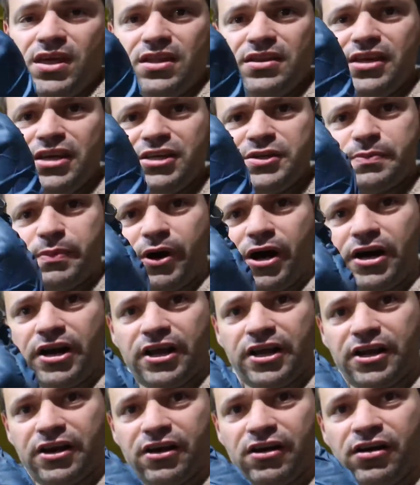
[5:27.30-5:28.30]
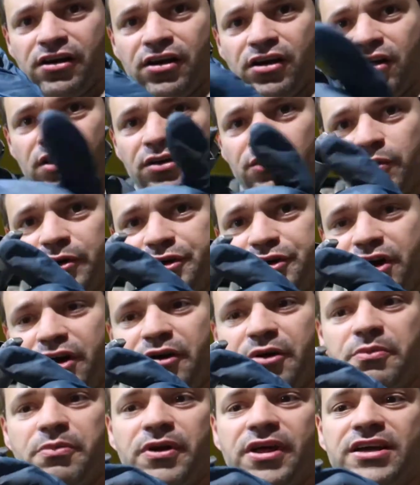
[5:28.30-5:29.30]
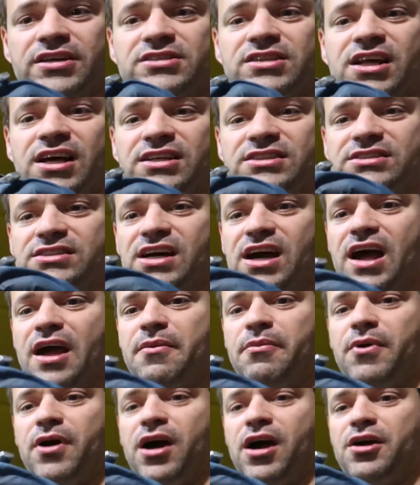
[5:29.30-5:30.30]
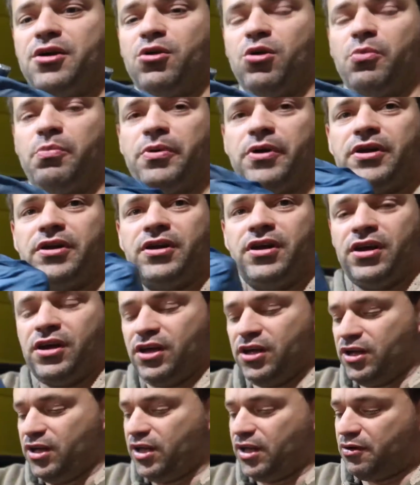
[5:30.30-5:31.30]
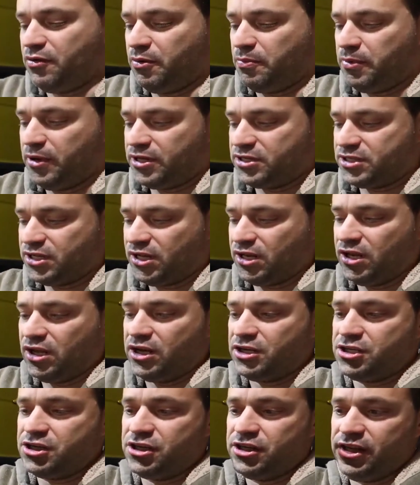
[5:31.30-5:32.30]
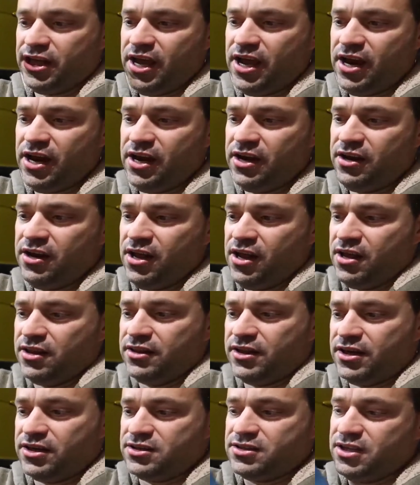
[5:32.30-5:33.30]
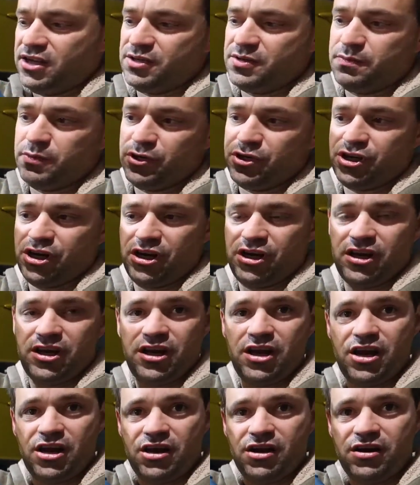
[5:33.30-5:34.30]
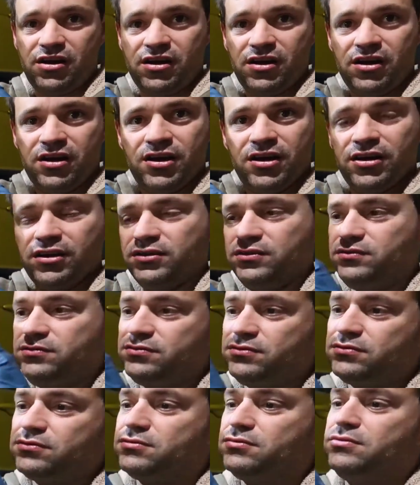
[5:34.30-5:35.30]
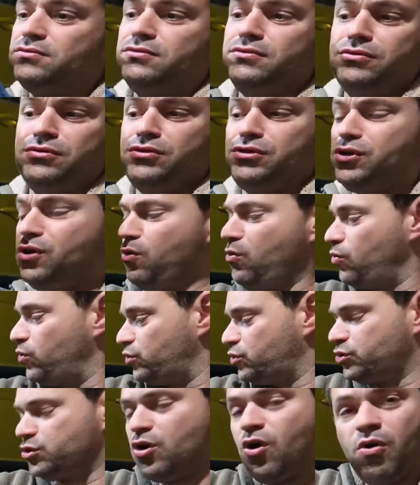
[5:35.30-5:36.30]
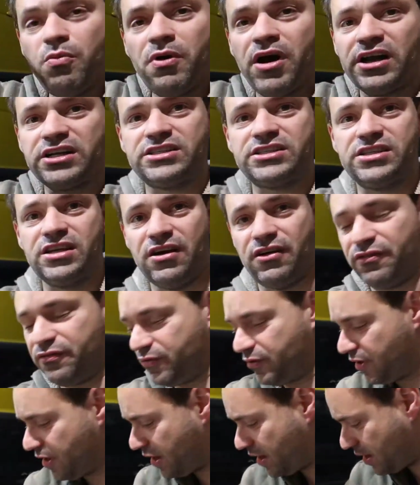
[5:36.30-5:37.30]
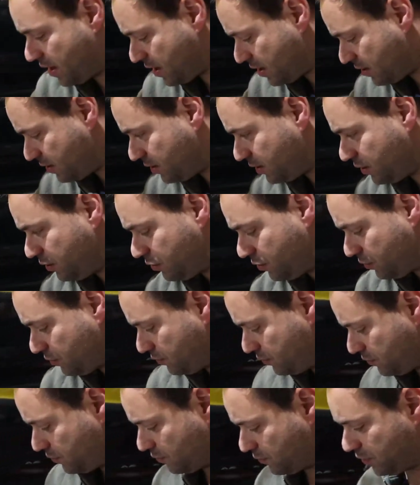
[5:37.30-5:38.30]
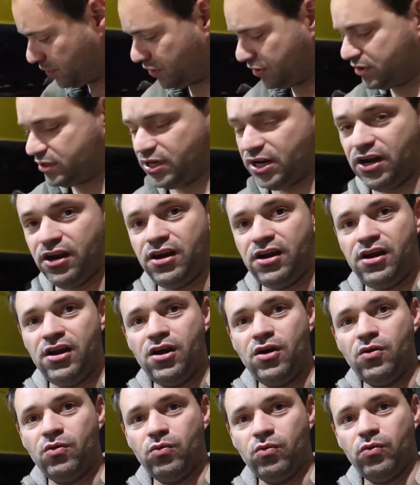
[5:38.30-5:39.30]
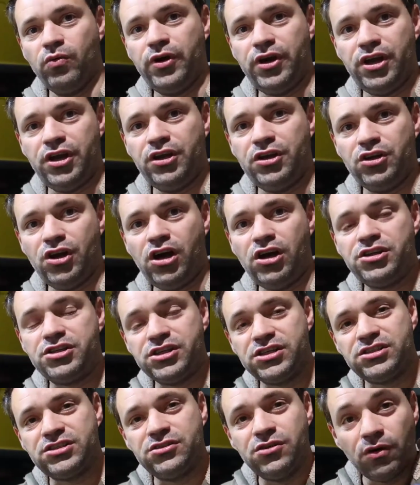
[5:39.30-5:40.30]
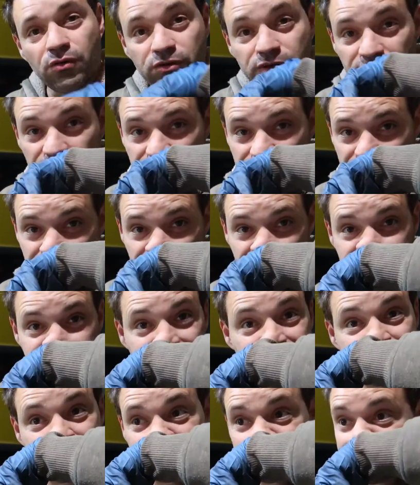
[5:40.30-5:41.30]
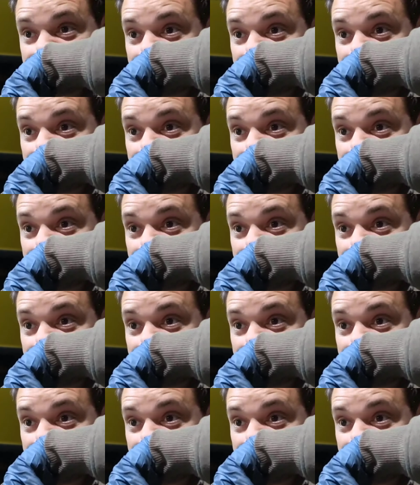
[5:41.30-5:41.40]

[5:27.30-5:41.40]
This part here, which I replaced last time I opened and replaced the clutch. Then there's this bushing in here. So much stuff. And you know, with this here, we not just don't need any of this,